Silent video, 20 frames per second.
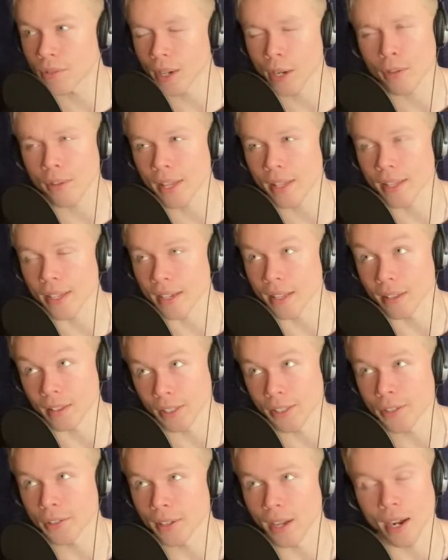I only
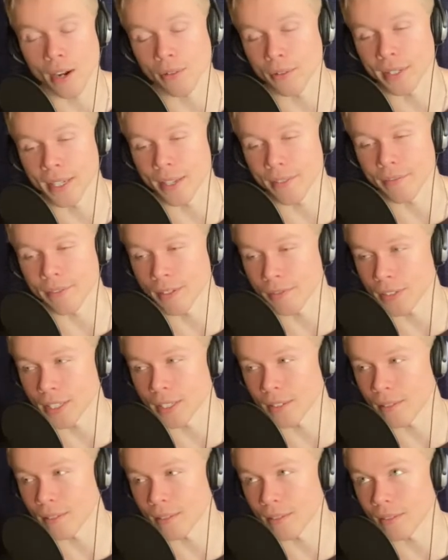had 15.
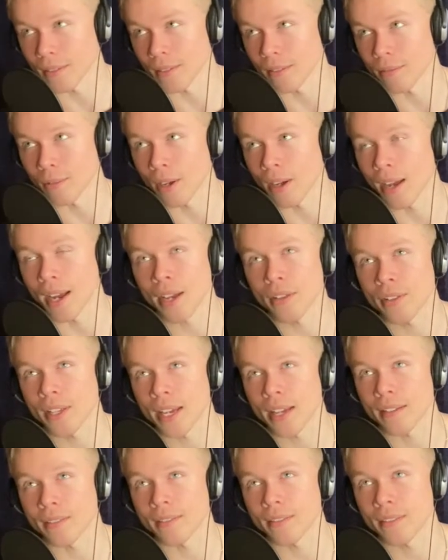Well, I only
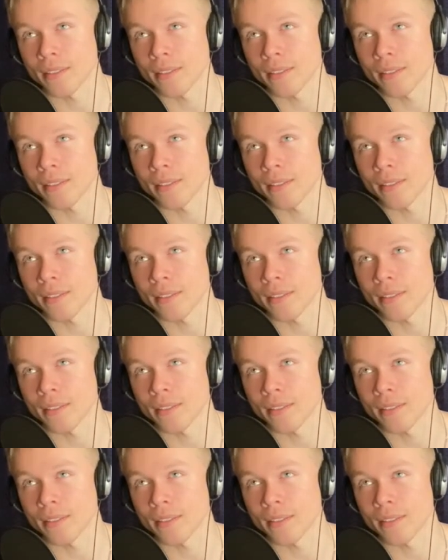had